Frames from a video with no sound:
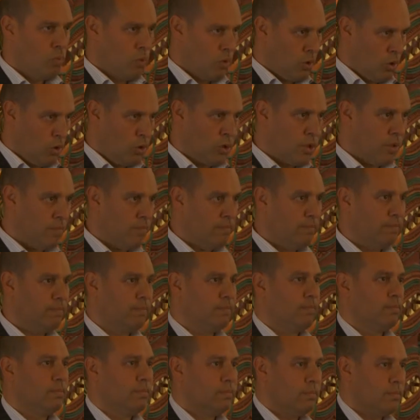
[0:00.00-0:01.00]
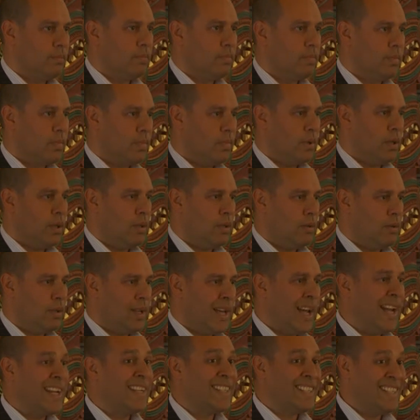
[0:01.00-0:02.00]
lose them.
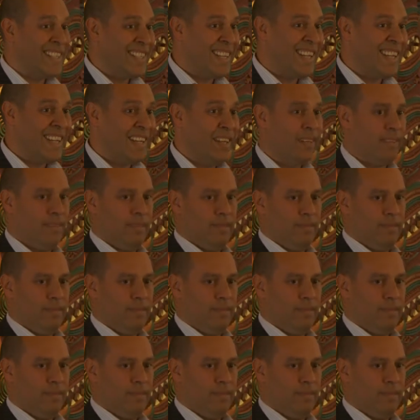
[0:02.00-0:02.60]
8 to 10.